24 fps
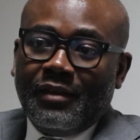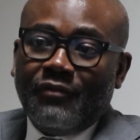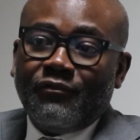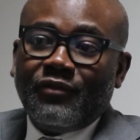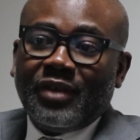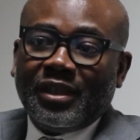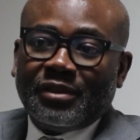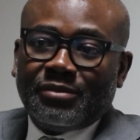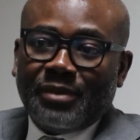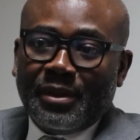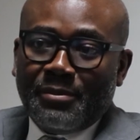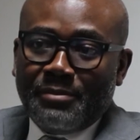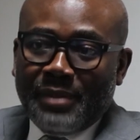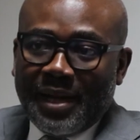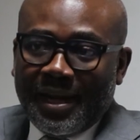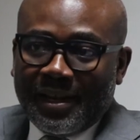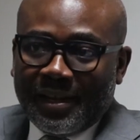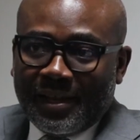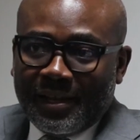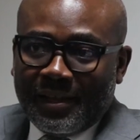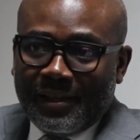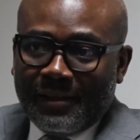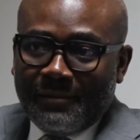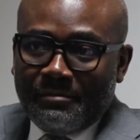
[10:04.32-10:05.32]
investment
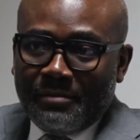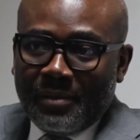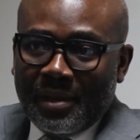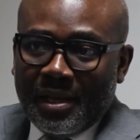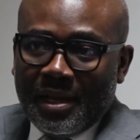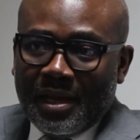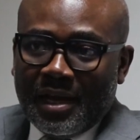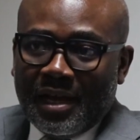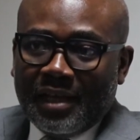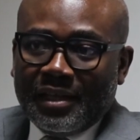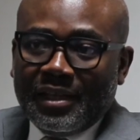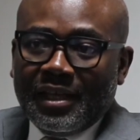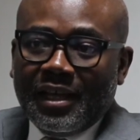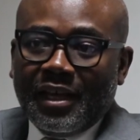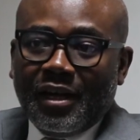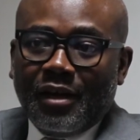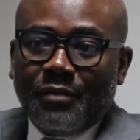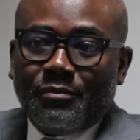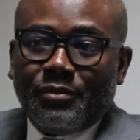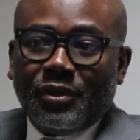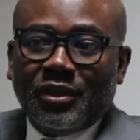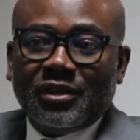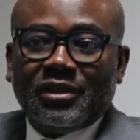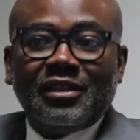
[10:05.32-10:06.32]
banking, and they
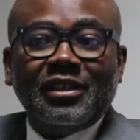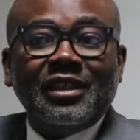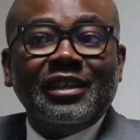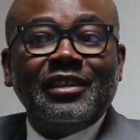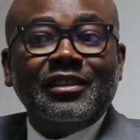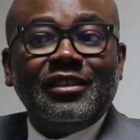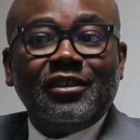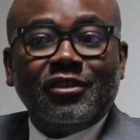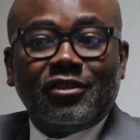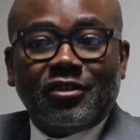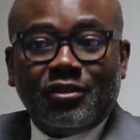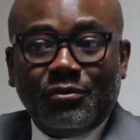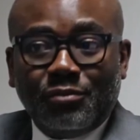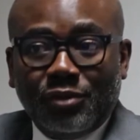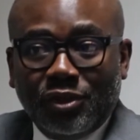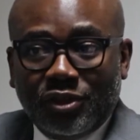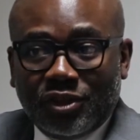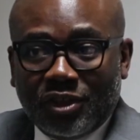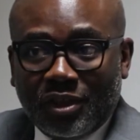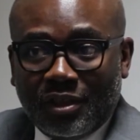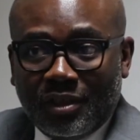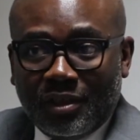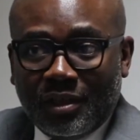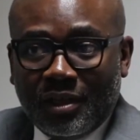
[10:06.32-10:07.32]
help us in
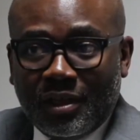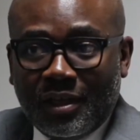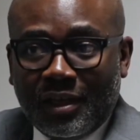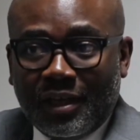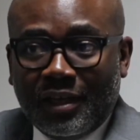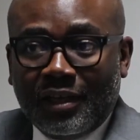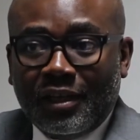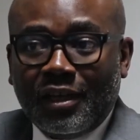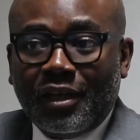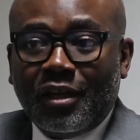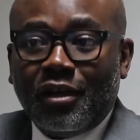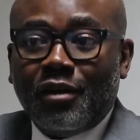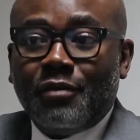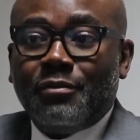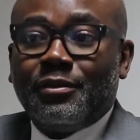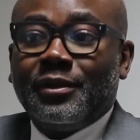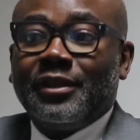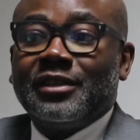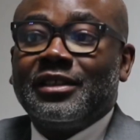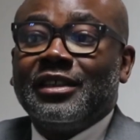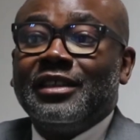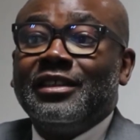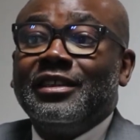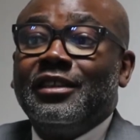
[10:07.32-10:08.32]
distribution, and they help
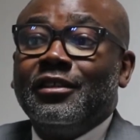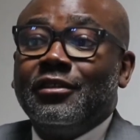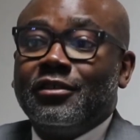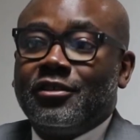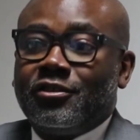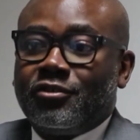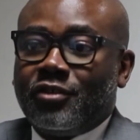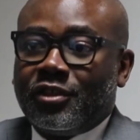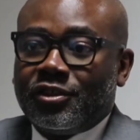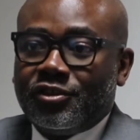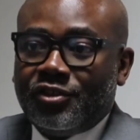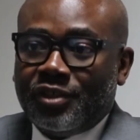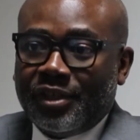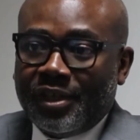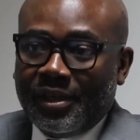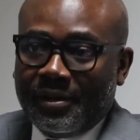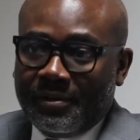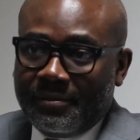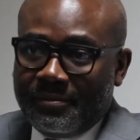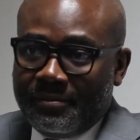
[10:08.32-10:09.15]
us in deal structure.